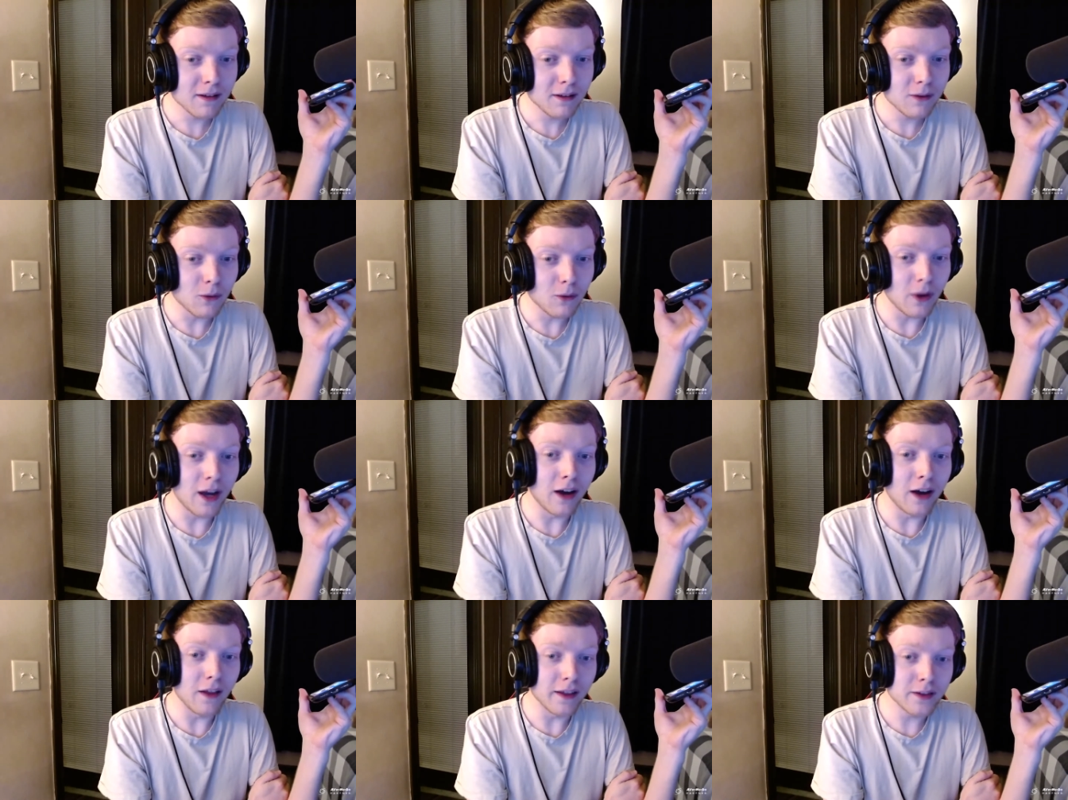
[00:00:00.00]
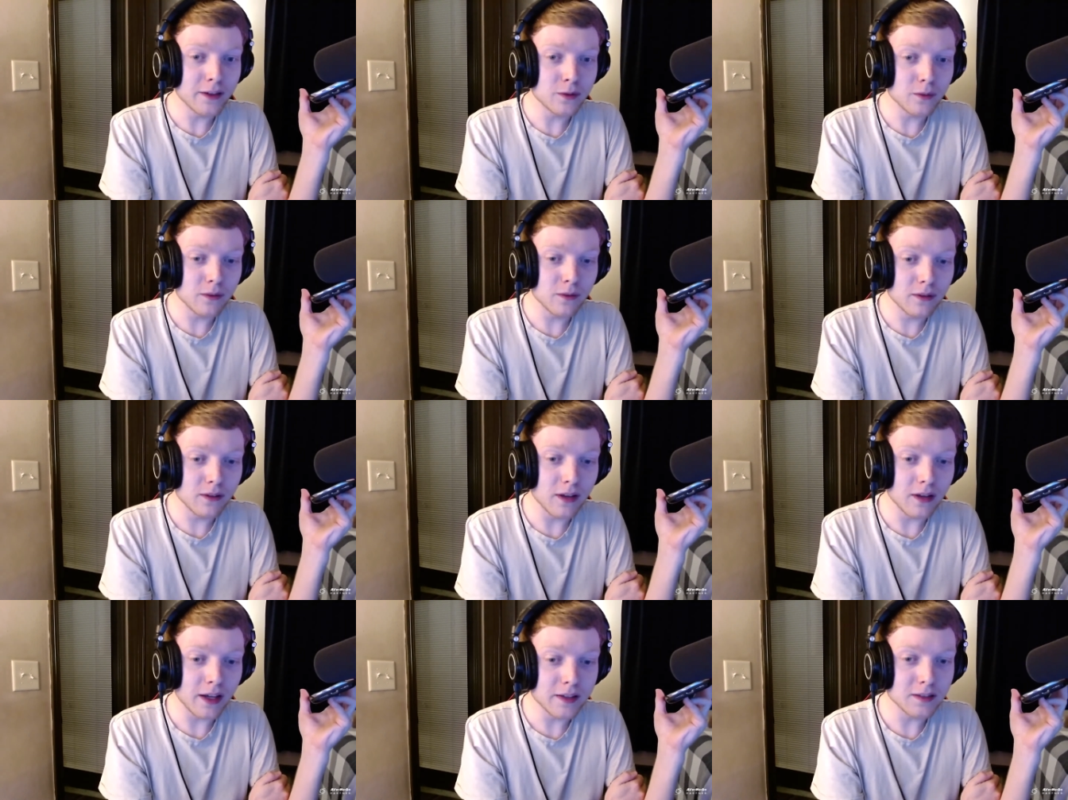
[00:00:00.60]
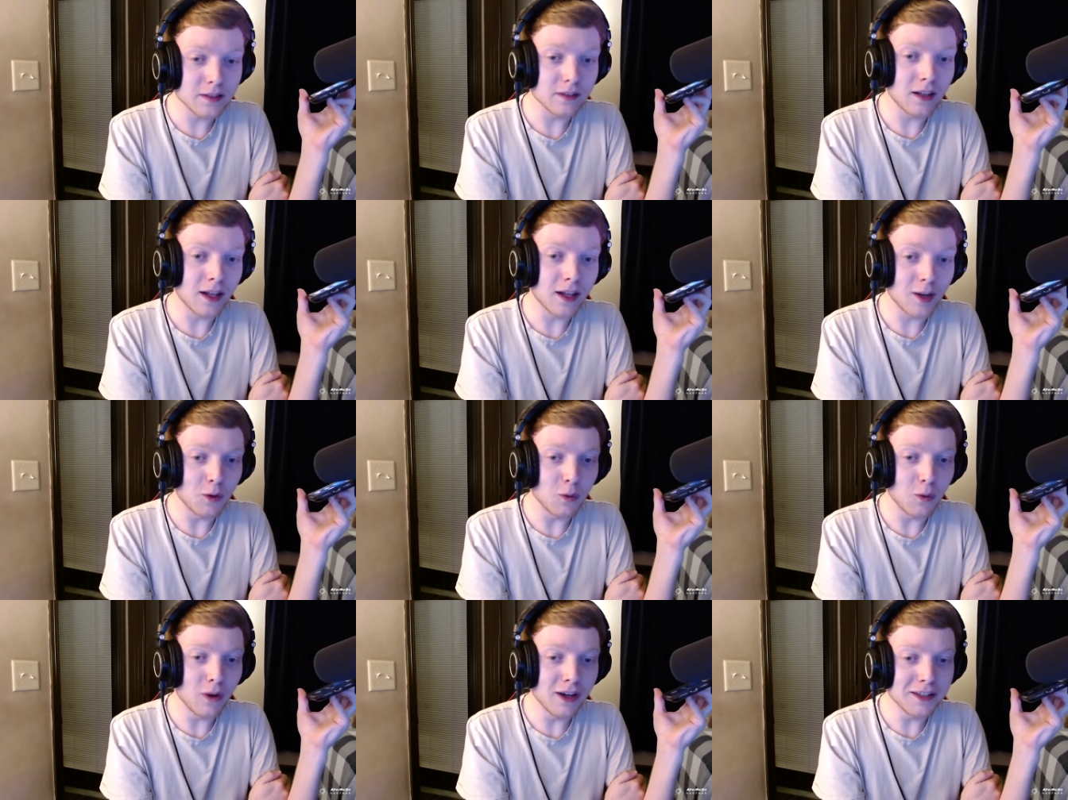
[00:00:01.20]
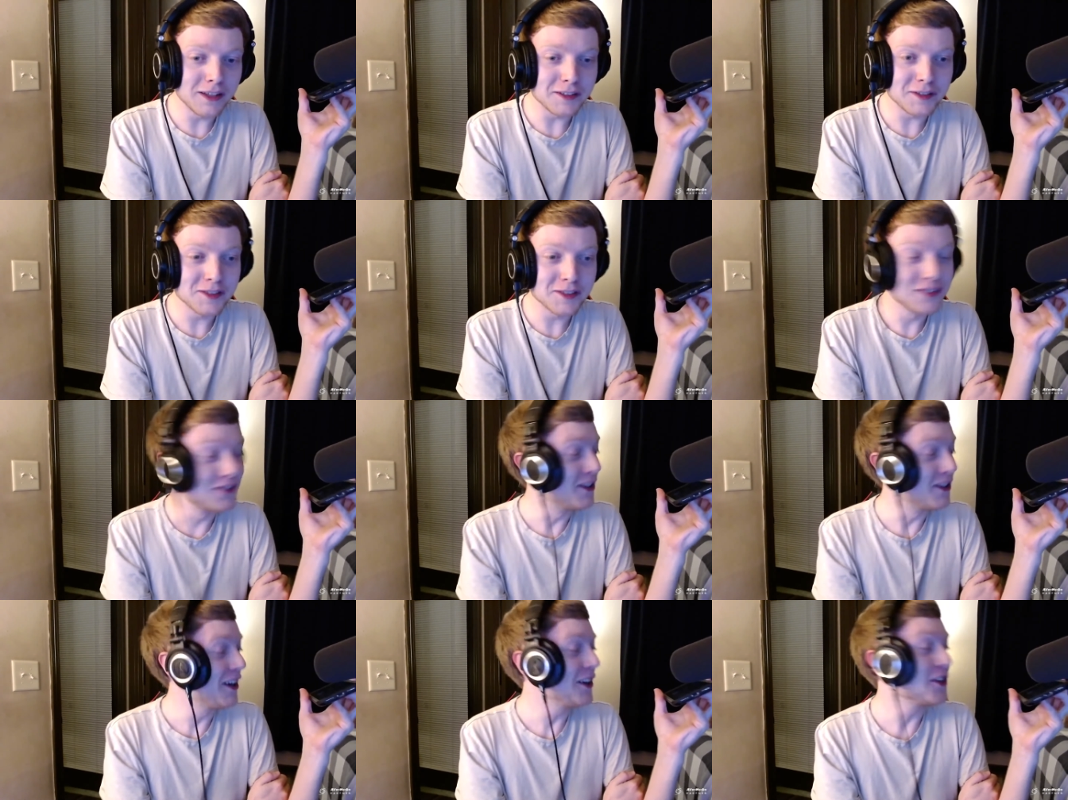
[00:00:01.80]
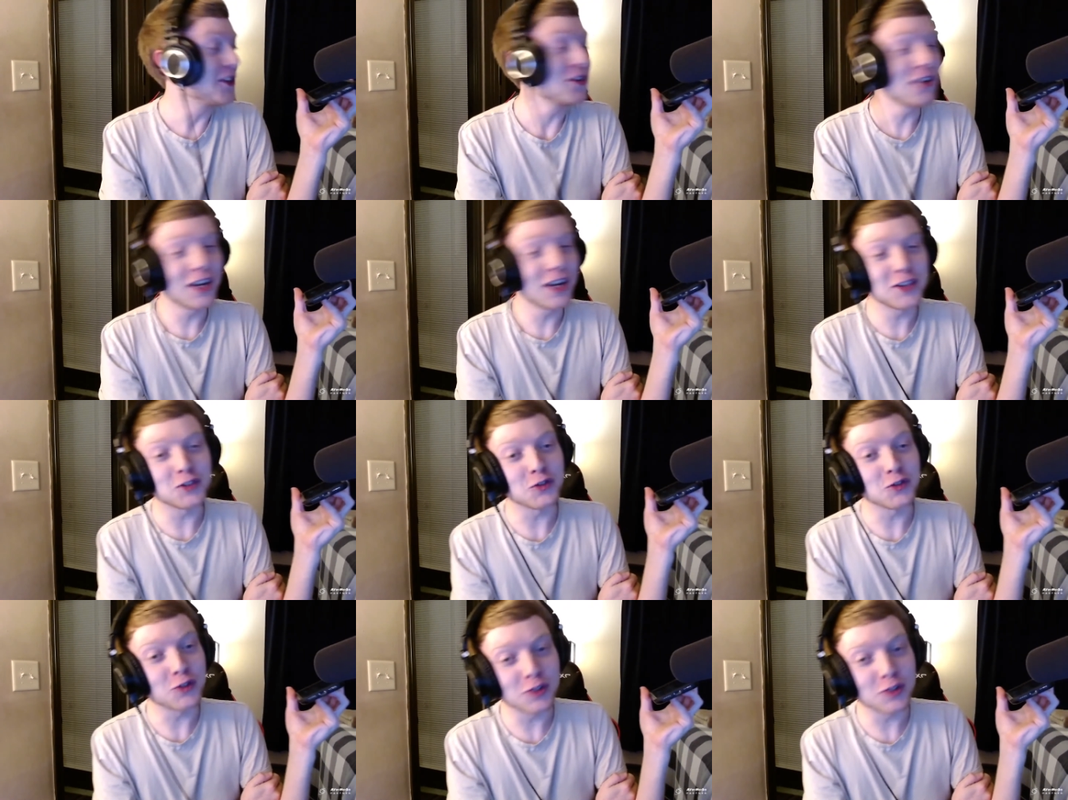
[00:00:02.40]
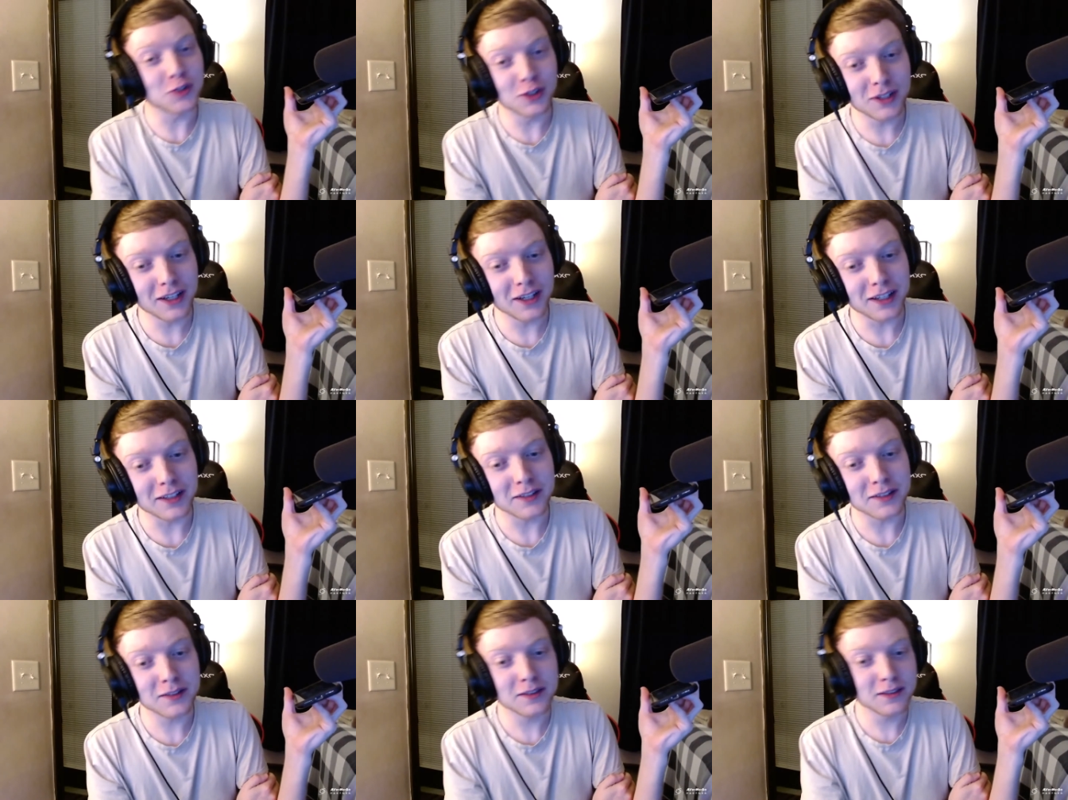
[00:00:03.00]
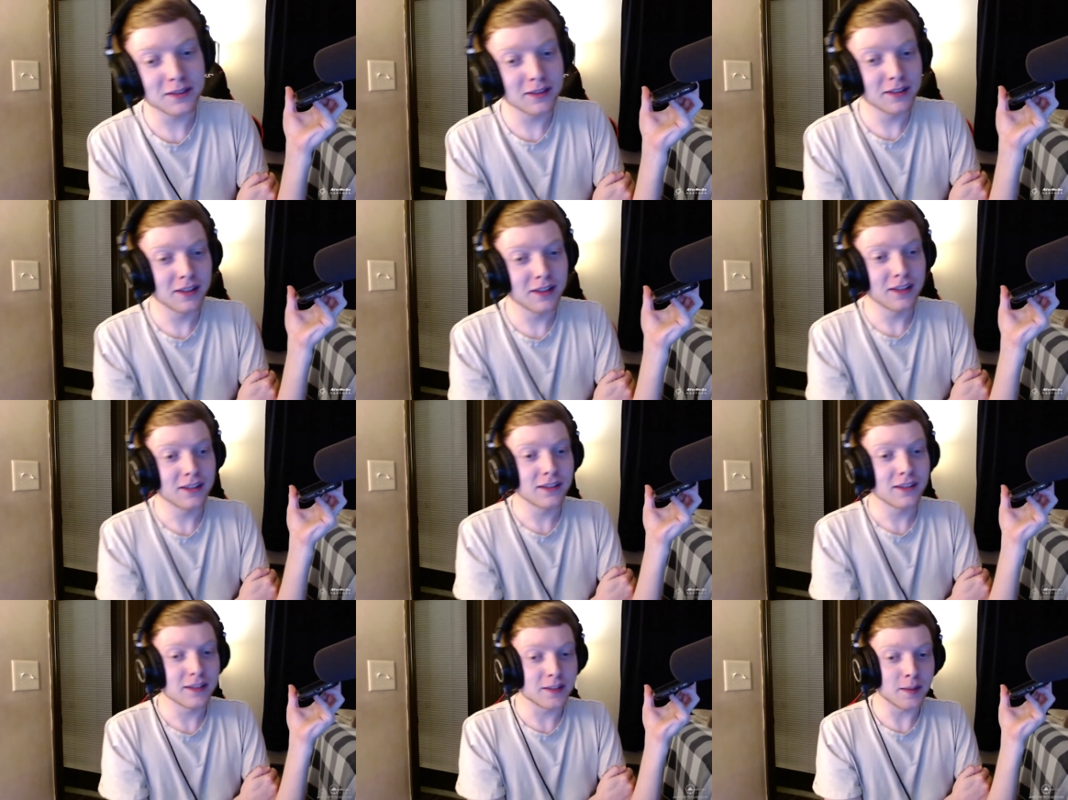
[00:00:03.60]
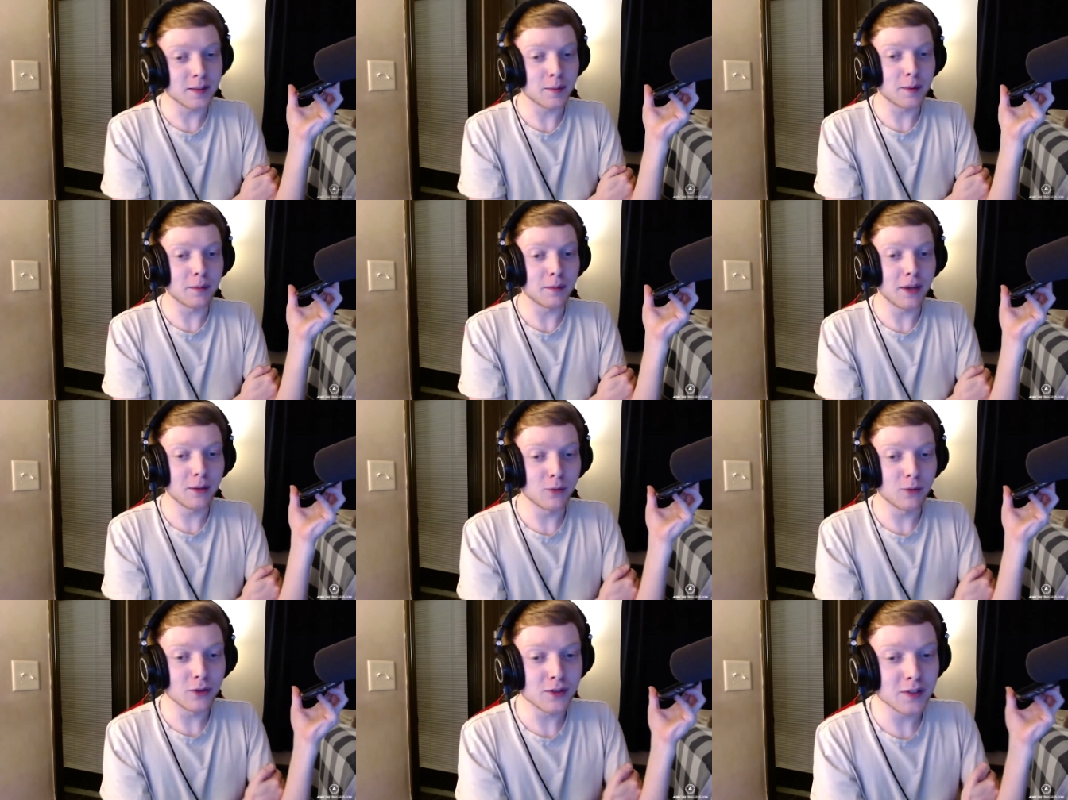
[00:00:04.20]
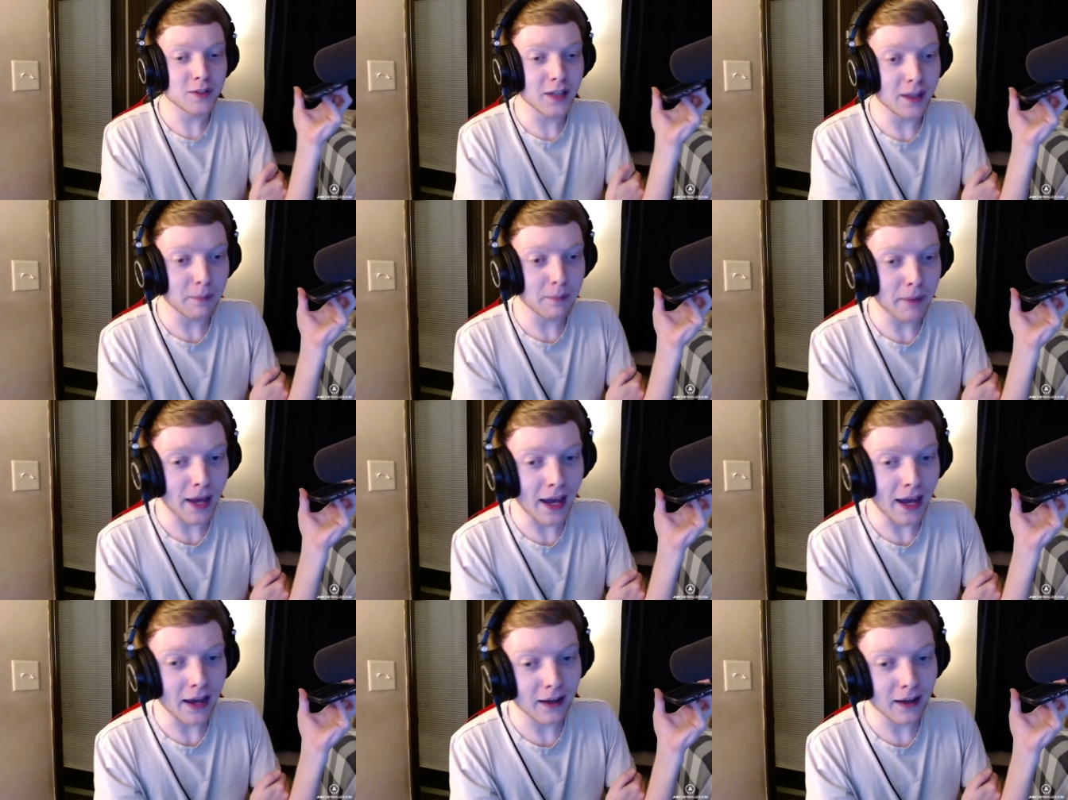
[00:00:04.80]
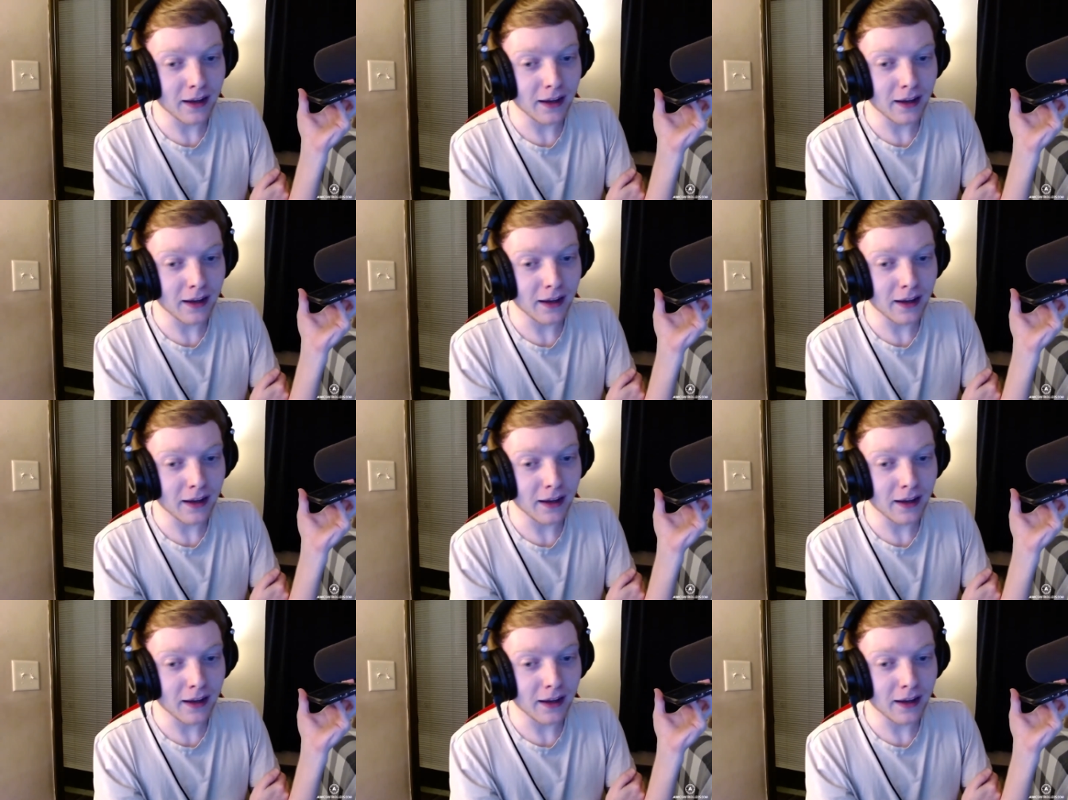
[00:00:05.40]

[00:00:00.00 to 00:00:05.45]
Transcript: Wow, that's that's a lot of ones. Wow, you guys are so nice. Except the man won't say it back.